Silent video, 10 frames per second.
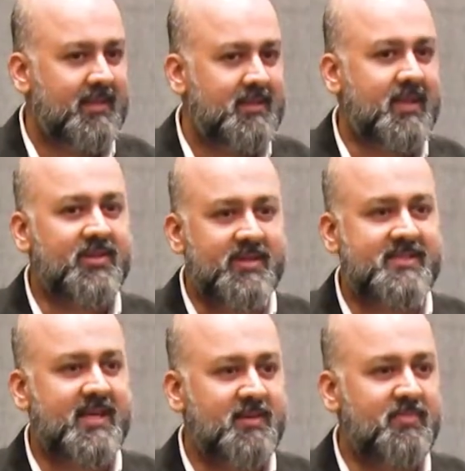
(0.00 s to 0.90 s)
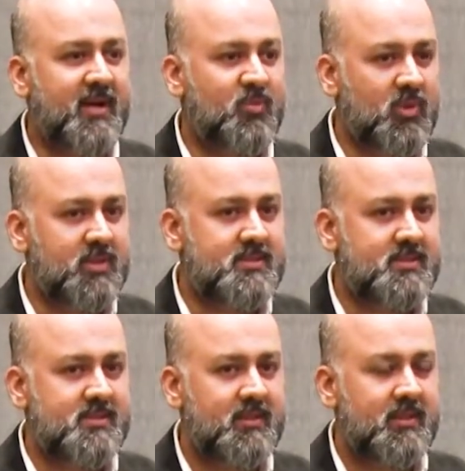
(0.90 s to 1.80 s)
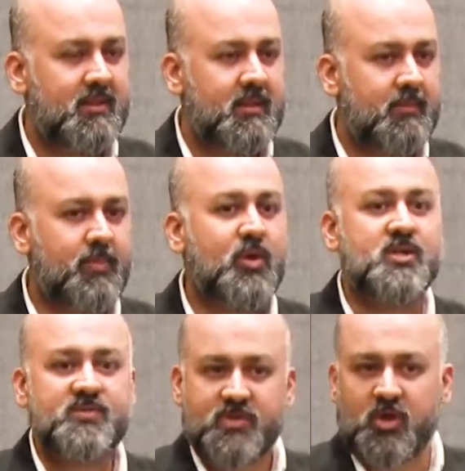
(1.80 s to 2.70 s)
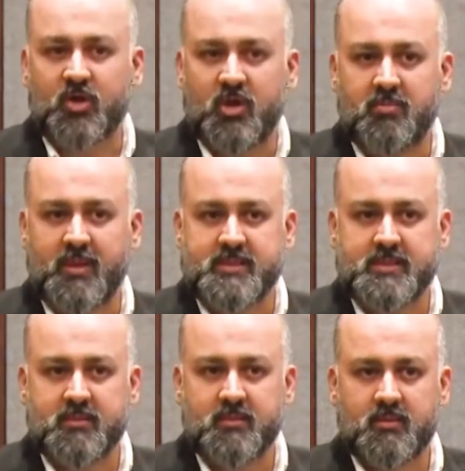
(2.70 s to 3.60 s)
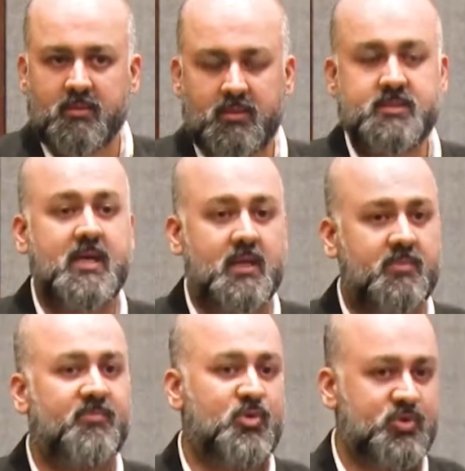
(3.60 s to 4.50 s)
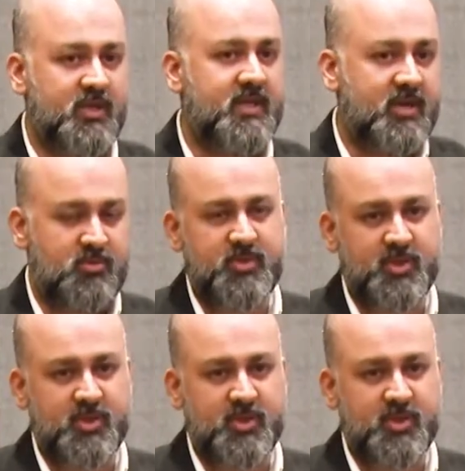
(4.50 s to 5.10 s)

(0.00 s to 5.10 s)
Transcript: The other exciting part was because of the dot-com bust, the startup unfortunately had